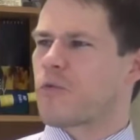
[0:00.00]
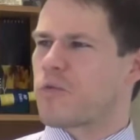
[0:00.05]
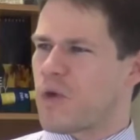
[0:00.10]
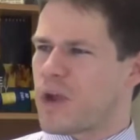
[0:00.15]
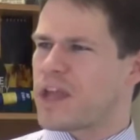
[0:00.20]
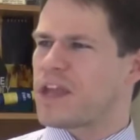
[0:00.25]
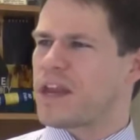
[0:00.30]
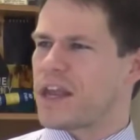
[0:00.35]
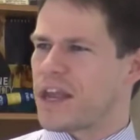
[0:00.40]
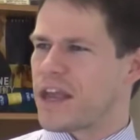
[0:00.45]

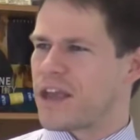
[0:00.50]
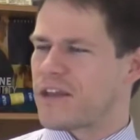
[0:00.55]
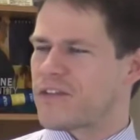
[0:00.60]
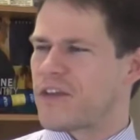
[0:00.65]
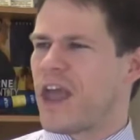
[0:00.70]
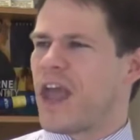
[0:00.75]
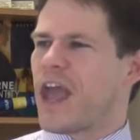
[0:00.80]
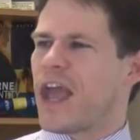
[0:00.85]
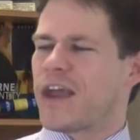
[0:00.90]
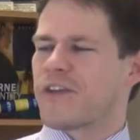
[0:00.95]
reading it
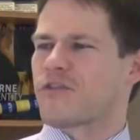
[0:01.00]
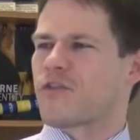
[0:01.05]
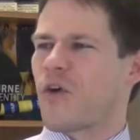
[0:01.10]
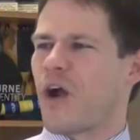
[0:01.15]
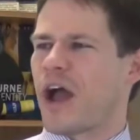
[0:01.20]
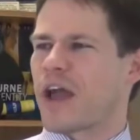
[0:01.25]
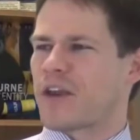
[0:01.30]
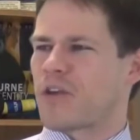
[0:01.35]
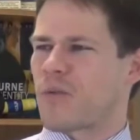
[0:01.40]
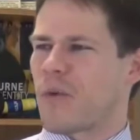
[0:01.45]
and
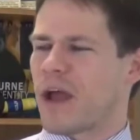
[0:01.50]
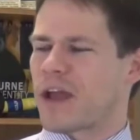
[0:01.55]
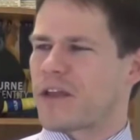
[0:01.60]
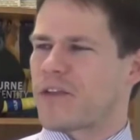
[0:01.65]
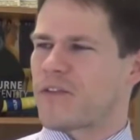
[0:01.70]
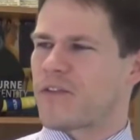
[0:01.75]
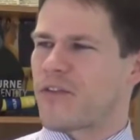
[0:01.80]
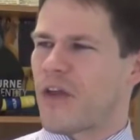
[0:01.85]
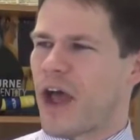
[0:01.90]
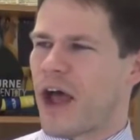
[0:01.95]
trying to
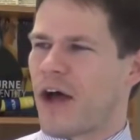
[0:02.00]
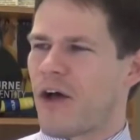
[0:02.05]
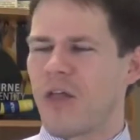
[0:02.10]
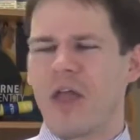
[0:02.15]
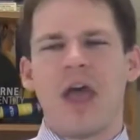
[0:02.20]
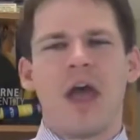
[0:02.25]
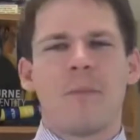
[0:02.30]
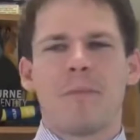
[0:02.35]
reconcile,